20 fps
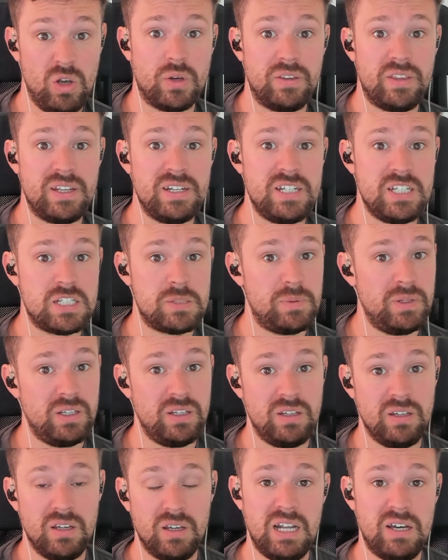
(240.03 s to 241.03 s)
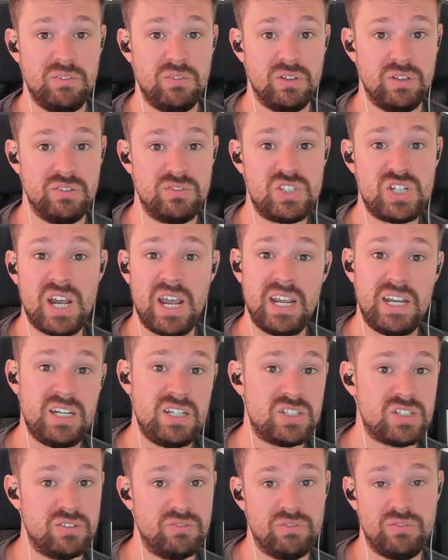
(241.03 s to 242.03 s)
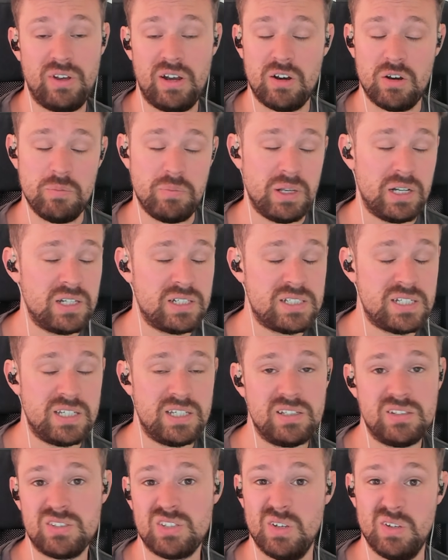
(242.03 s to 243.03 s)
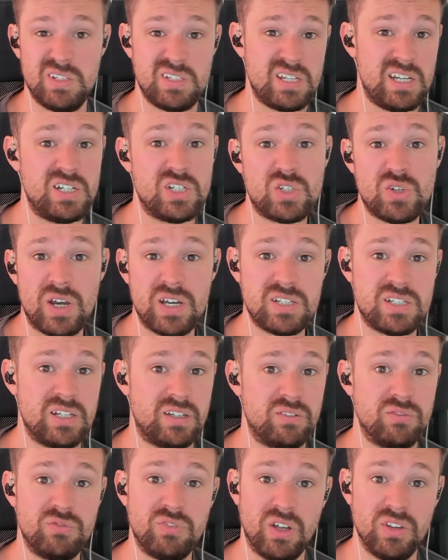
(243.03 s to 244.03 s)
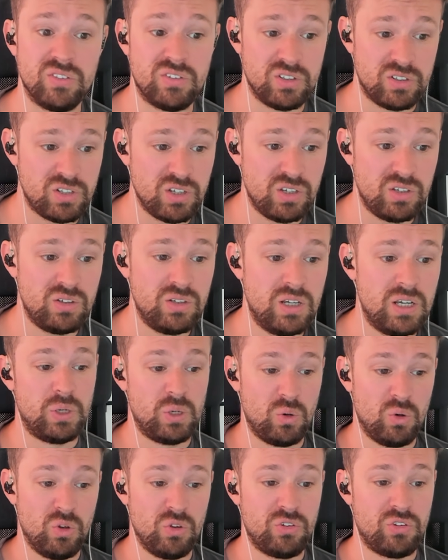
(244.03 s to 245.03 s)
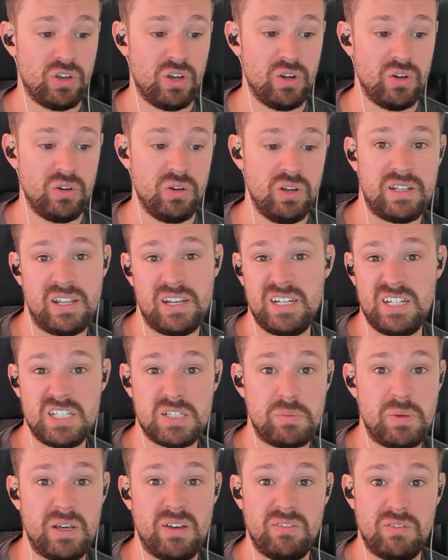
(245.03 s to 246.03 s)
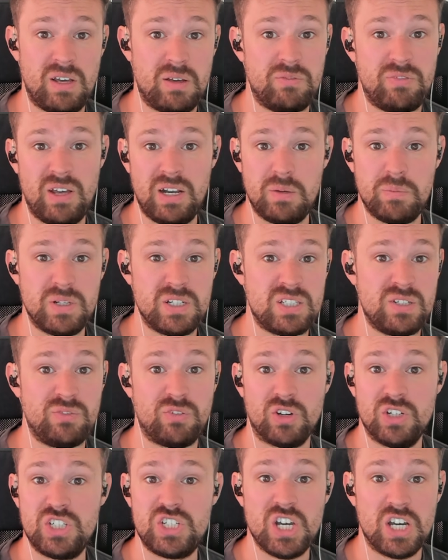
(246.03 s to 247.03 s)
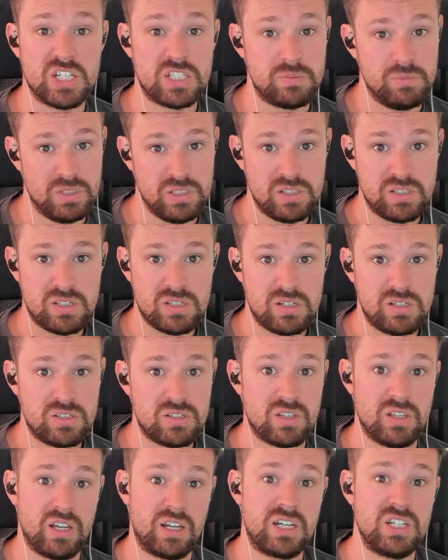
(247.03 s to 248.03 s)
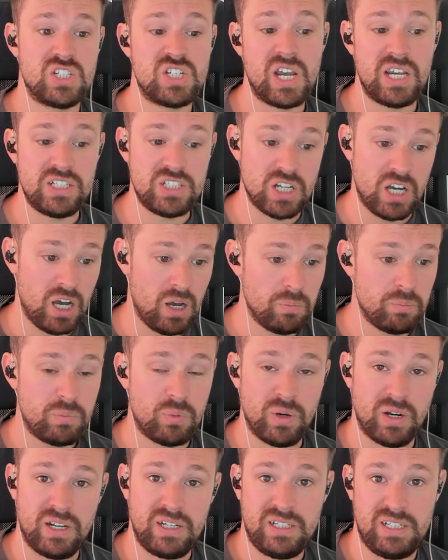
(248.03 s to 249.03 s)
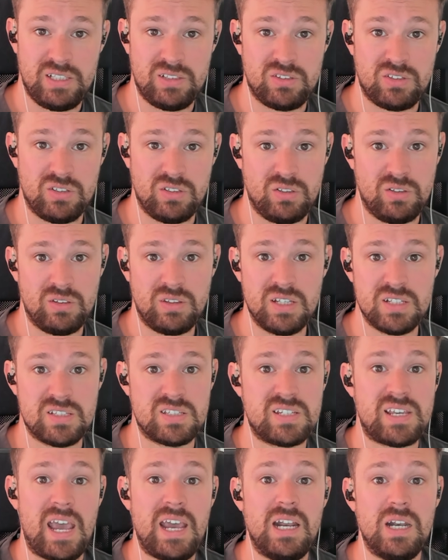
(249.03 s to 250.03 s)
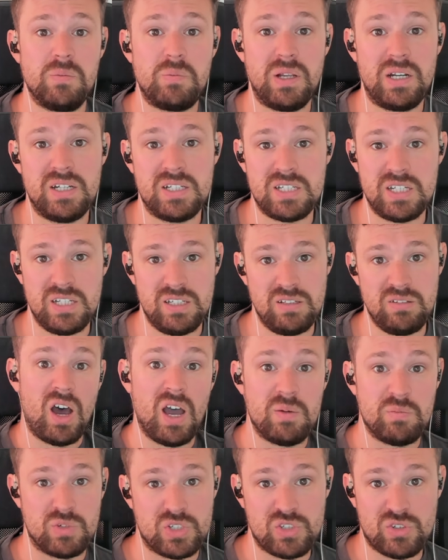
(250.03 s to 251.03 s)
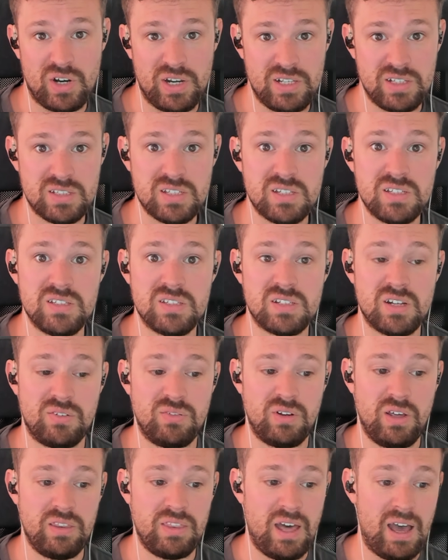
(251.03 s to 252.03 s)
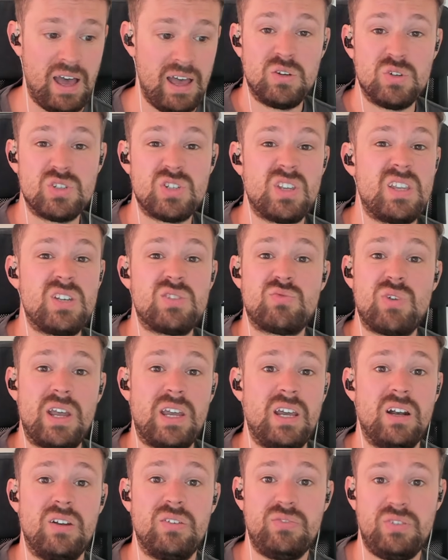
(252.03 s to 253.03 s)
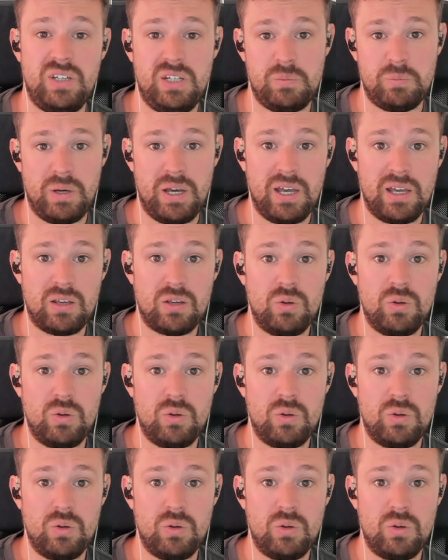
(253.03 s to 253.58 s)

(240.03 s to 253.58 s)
So there needs to be a level of change and variability, so it's interesting and fun to do, but also that there needs to be availability for adjustments so that I can change it up when I need to. There's scalability, time restraints, and stuff like that. And also there's regular feedback,